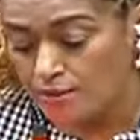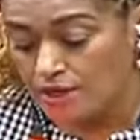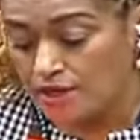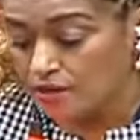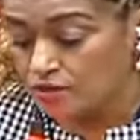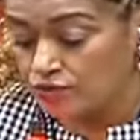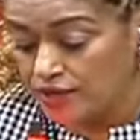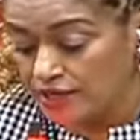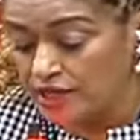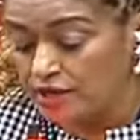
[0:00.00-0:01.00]
I mean,
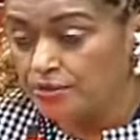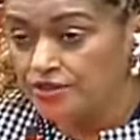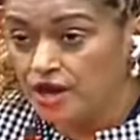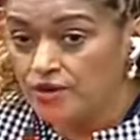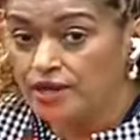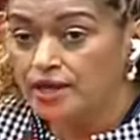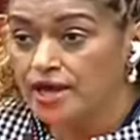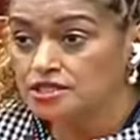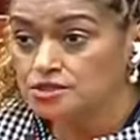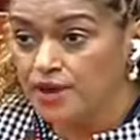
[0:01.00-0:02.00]
really,
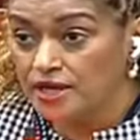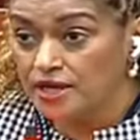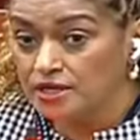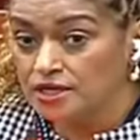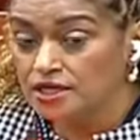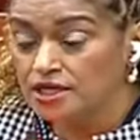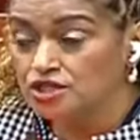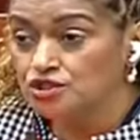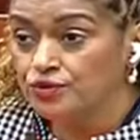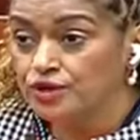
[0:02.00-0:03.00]
Mathare and spinal
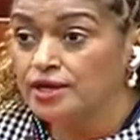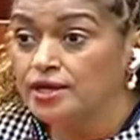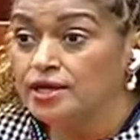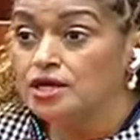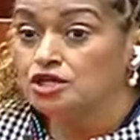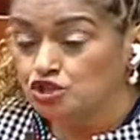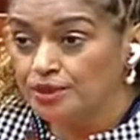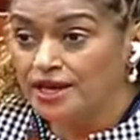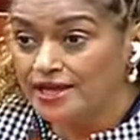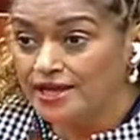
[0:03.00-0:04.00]
injury should be
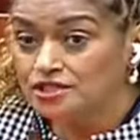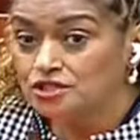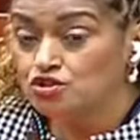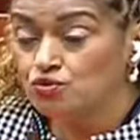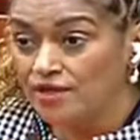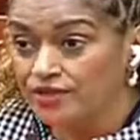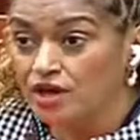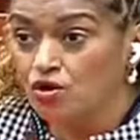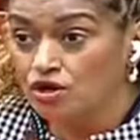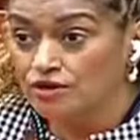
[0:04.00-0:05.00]
let to run their
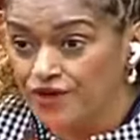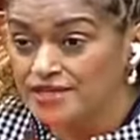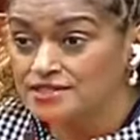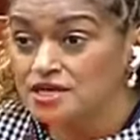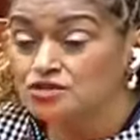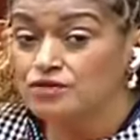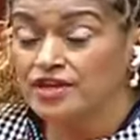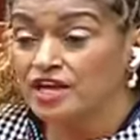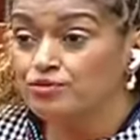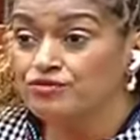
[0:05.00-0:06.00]
own affairs so that
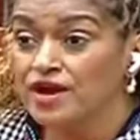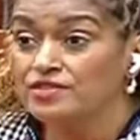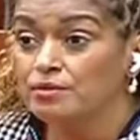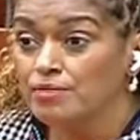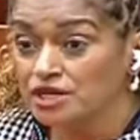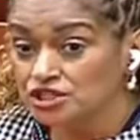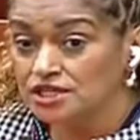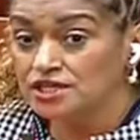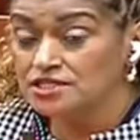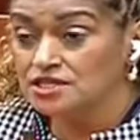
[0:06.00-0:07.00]
they can provide the much
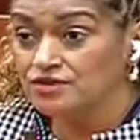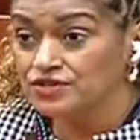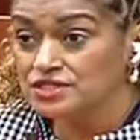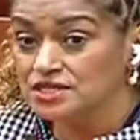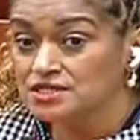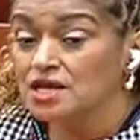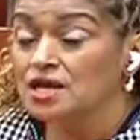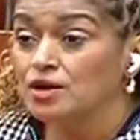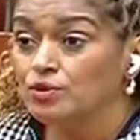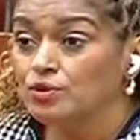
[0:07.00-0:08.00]
needed services
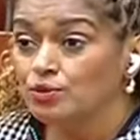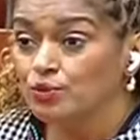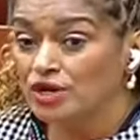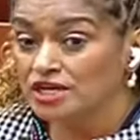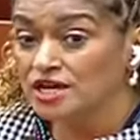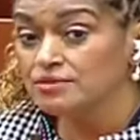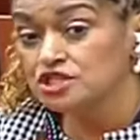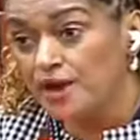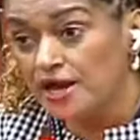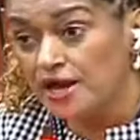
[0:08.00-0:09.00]
when it comes to
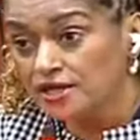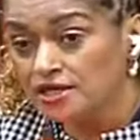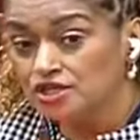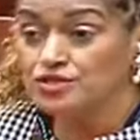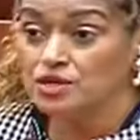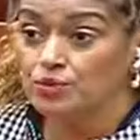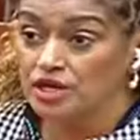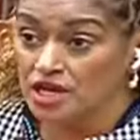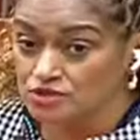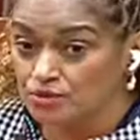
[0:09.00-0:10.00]
spinal injuries and when
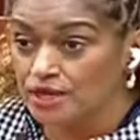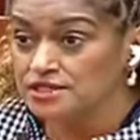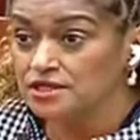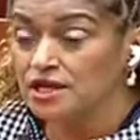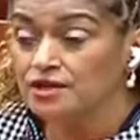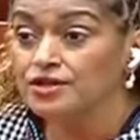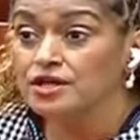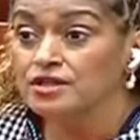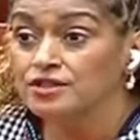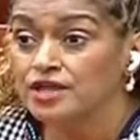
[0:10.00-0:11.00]
it comes to mental
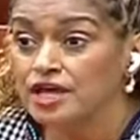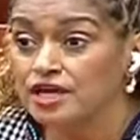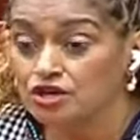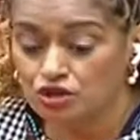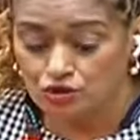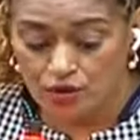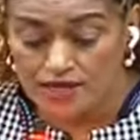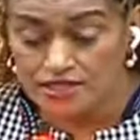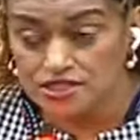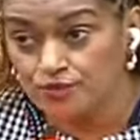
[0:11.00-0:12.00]
health. Thank you. I
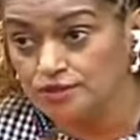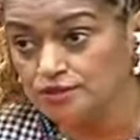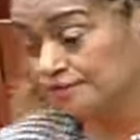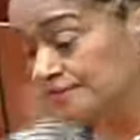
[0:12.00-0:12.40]
support.